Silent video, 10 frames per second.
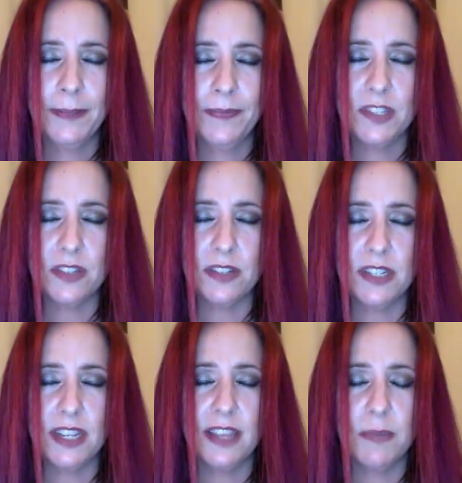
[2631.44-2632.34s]
So
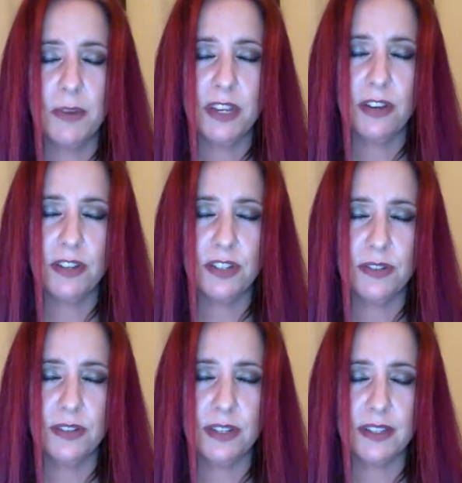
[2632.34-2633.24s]
take that moment here to
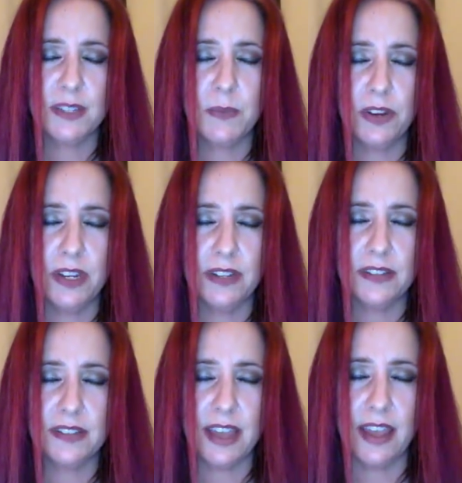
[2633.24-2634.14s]

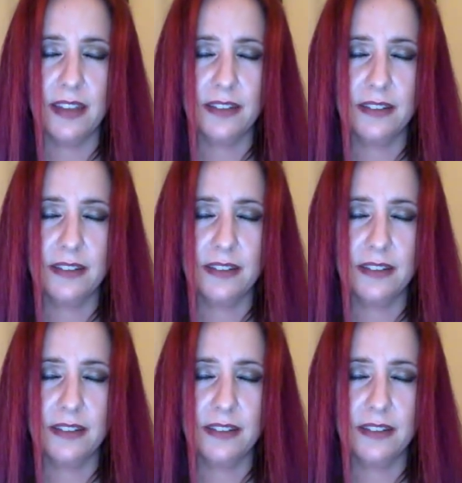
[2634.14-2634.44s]
experience that,